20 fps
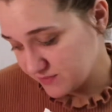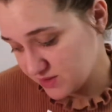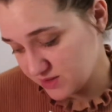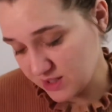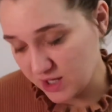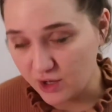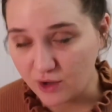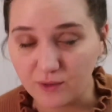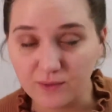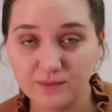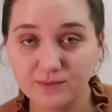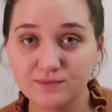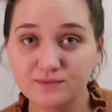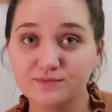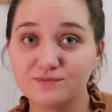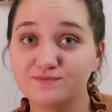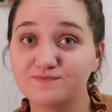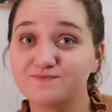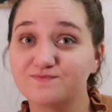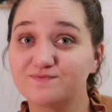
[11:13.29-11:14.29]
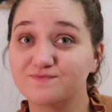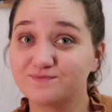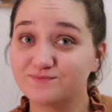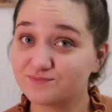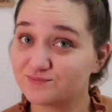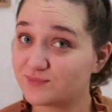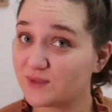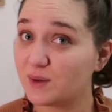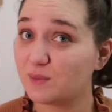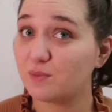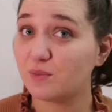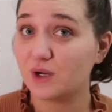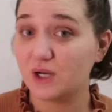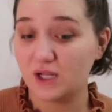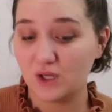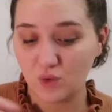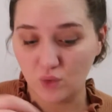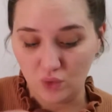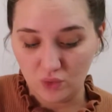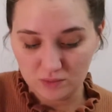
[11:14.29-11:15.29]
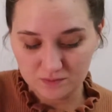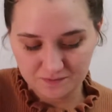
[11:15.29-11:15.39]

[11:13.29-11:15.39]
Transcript: So pretty cool.